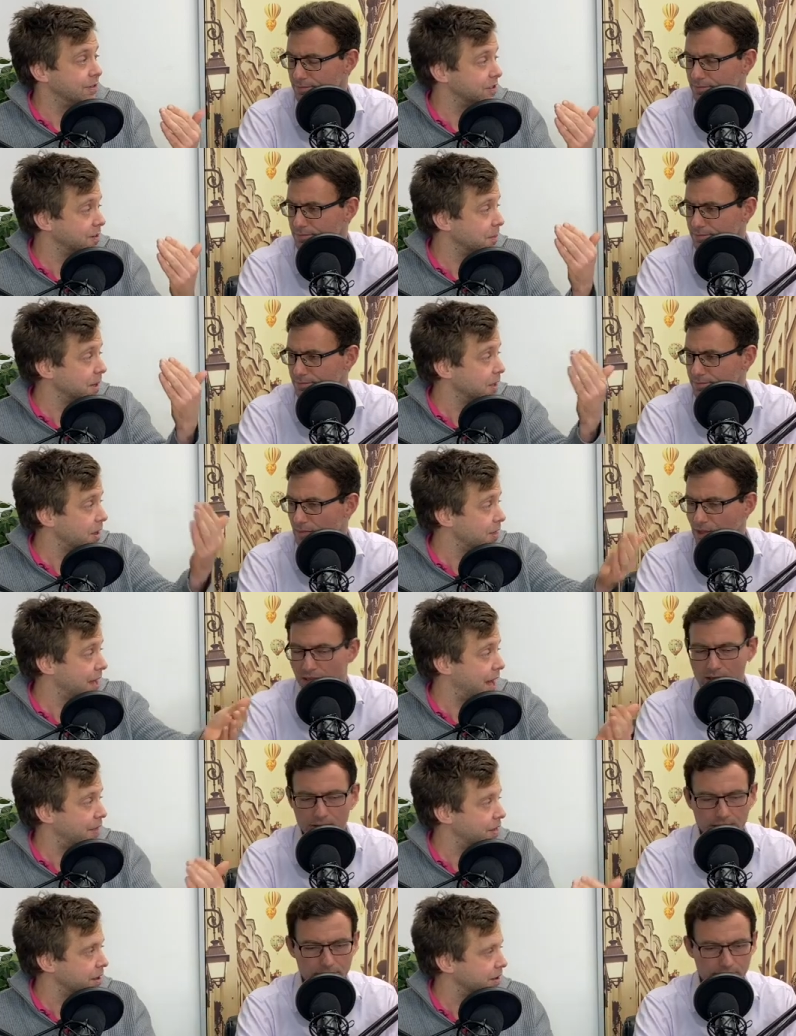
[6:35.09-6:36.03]
Speaker 1: something like
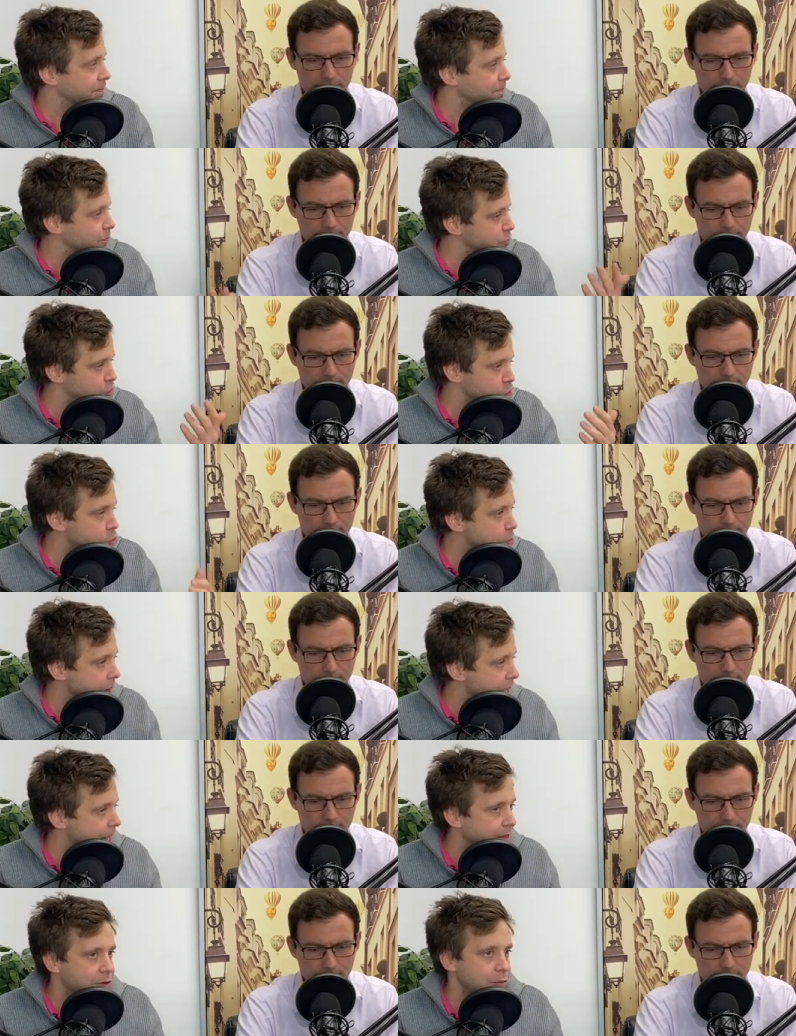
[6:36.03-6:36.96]
that than a
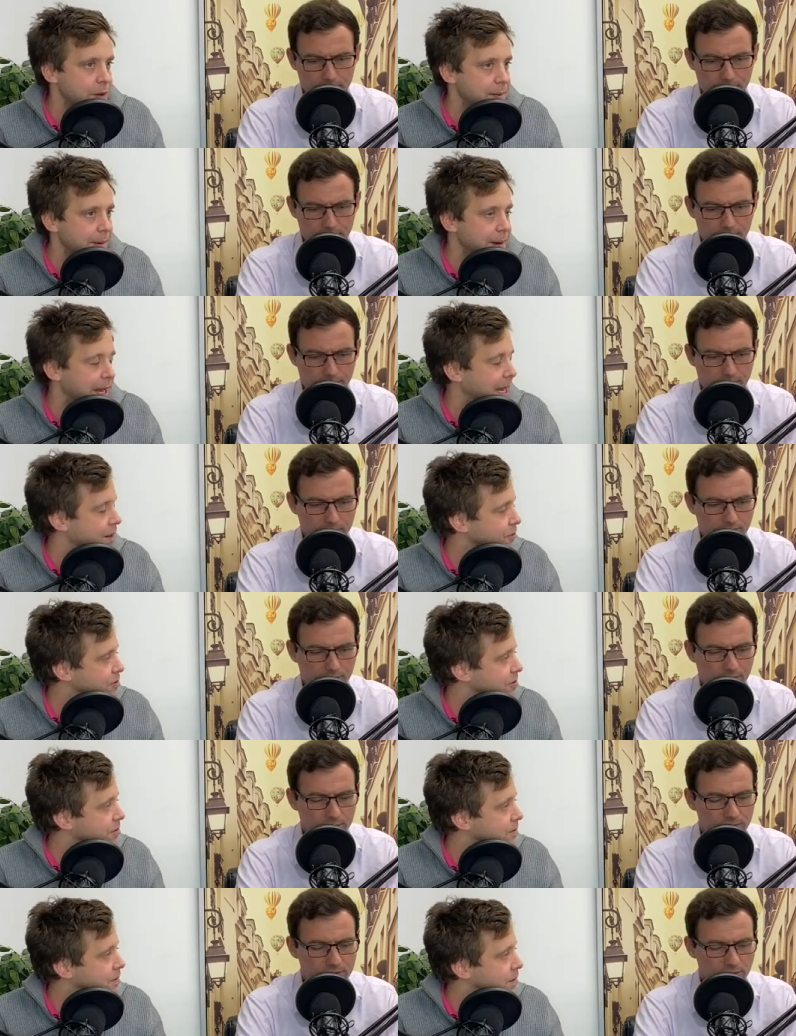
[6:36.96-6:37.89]
two-bed, a three-bed
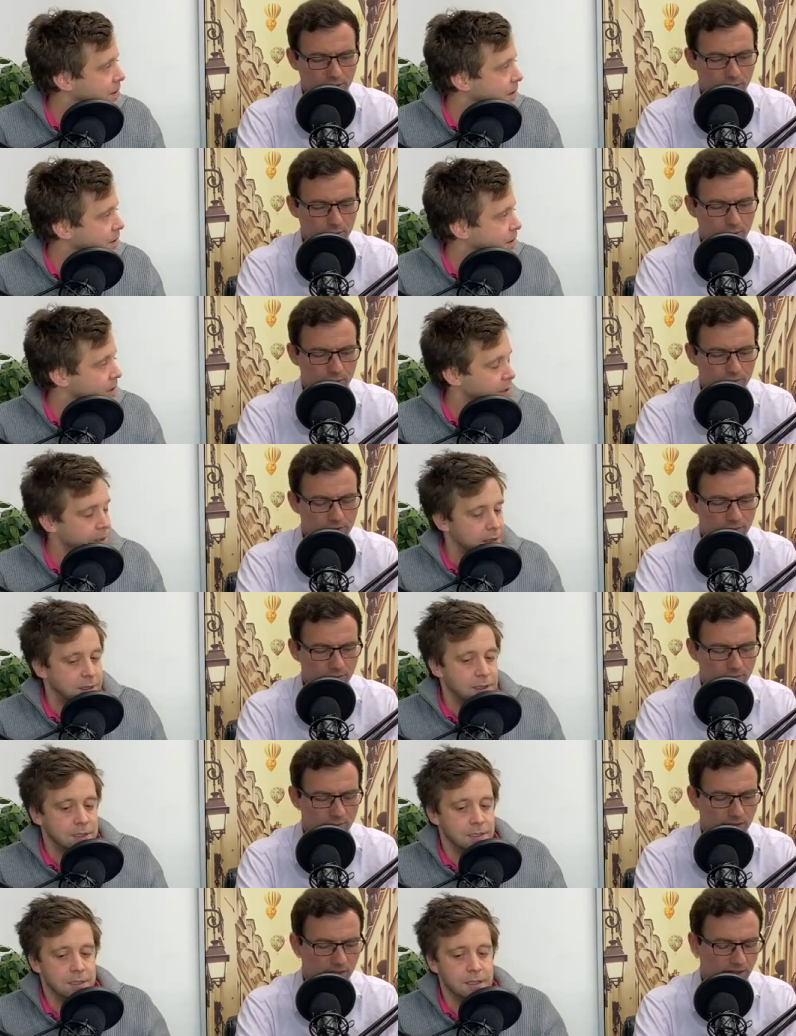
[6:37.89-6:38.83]
house.
Speaker 2: So, so
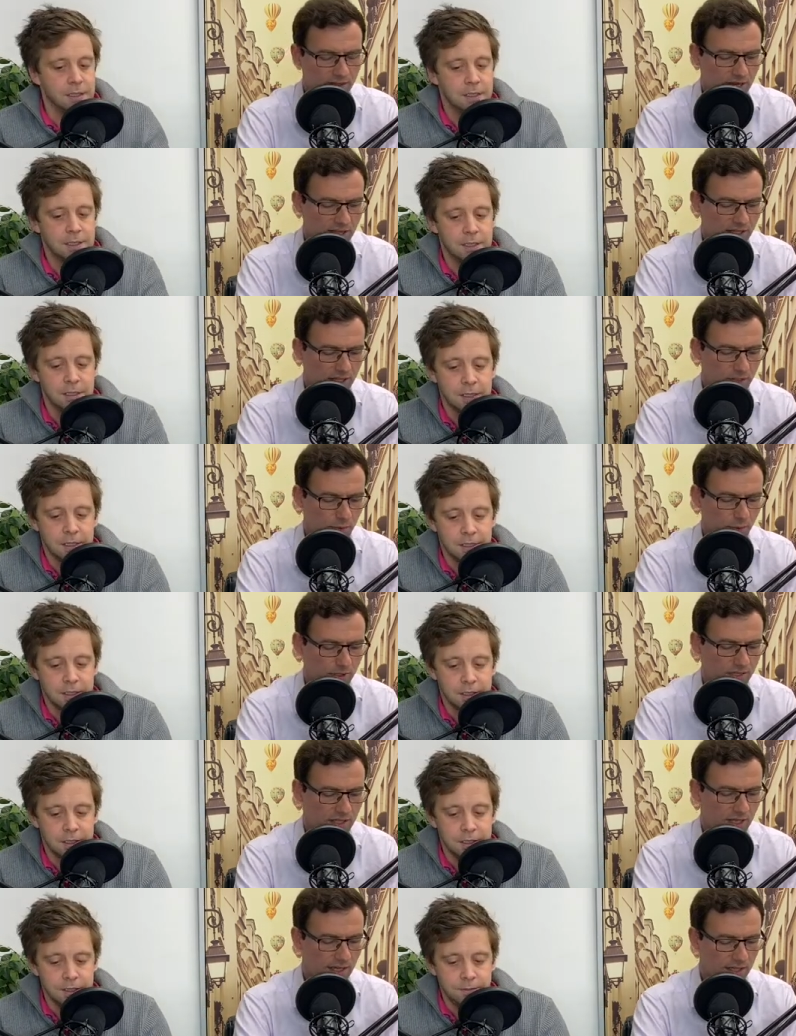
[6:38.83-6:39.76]
in, in essence, what you're
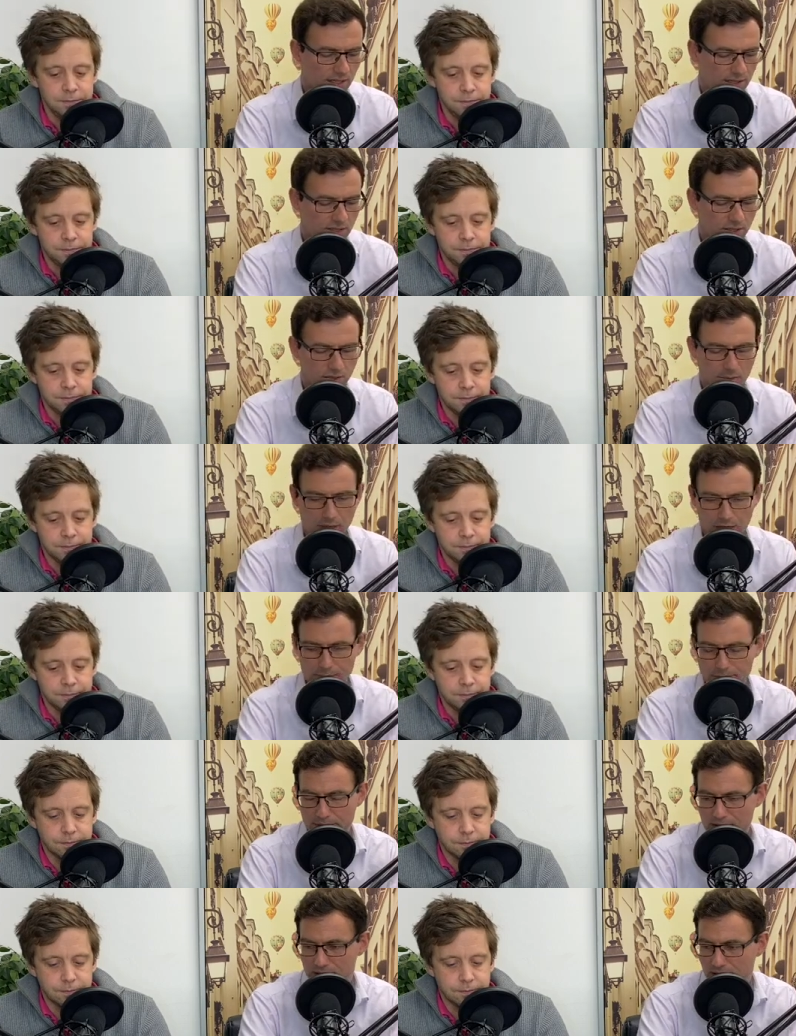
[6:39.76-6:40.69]
saying is, you know, it might
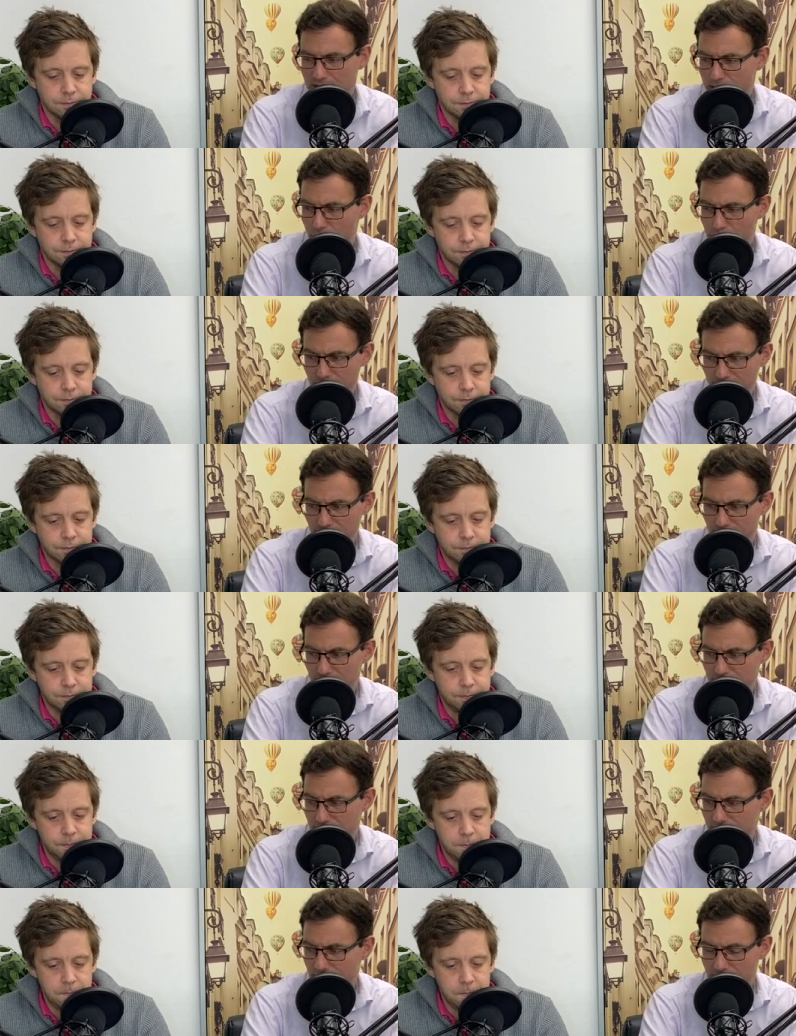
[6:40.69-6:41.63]
be say
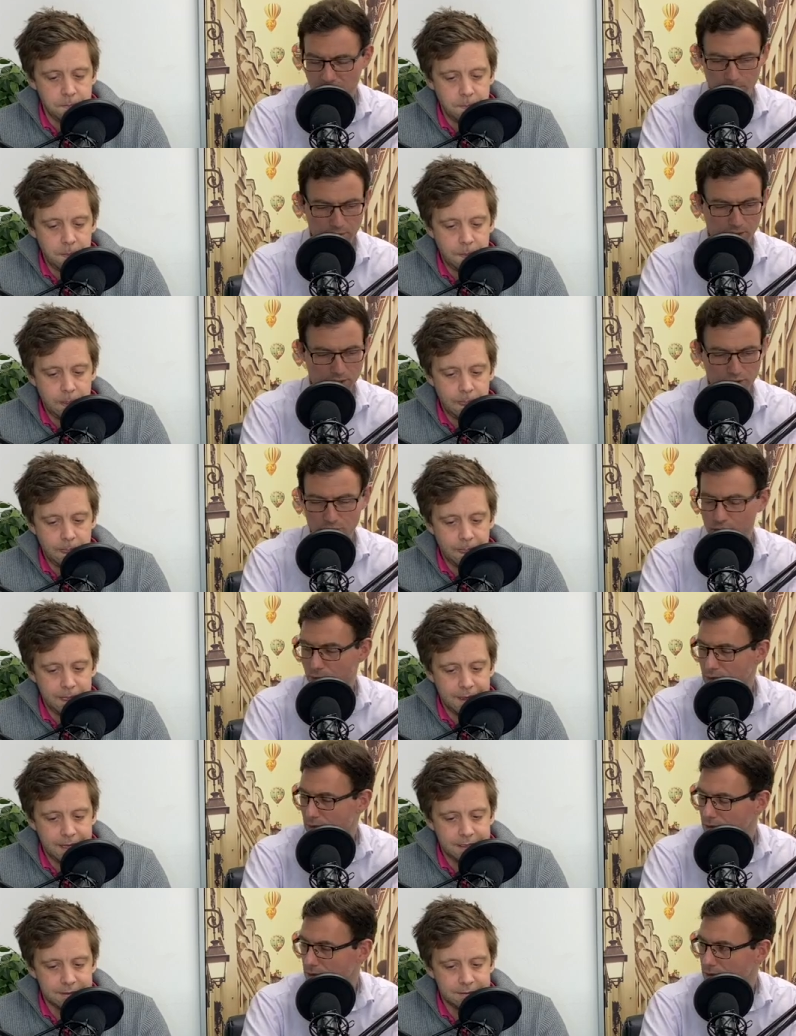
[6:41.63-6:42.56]
two-thirds commercial,
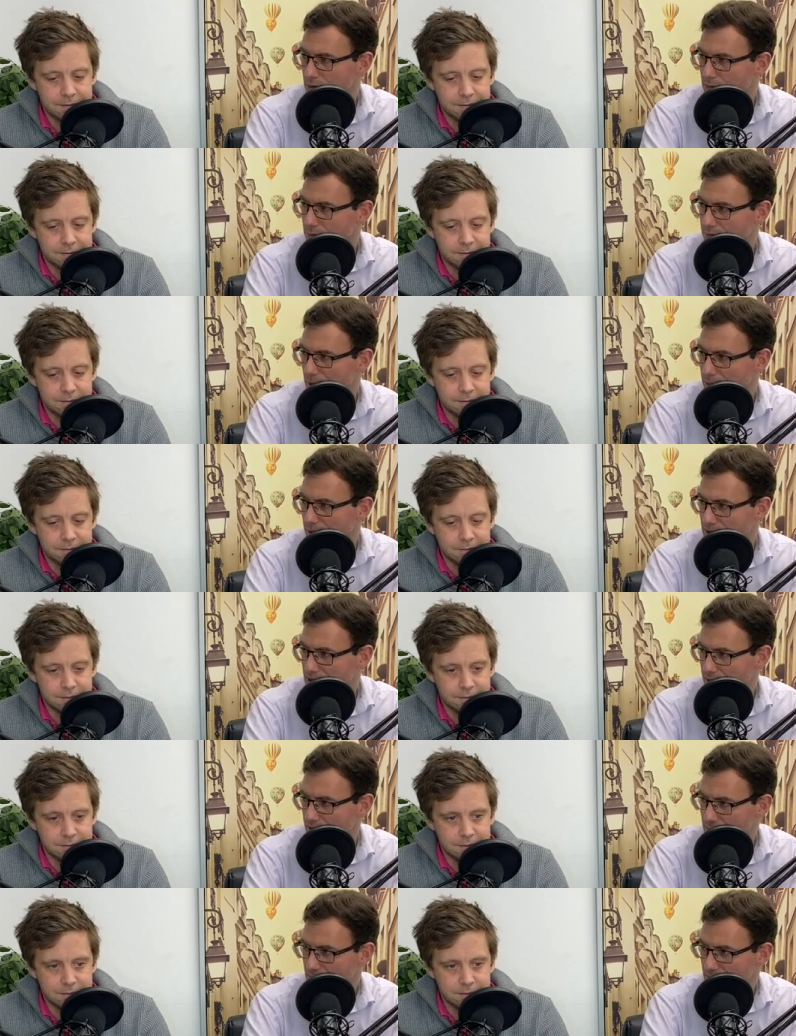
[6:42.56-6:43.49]
public sector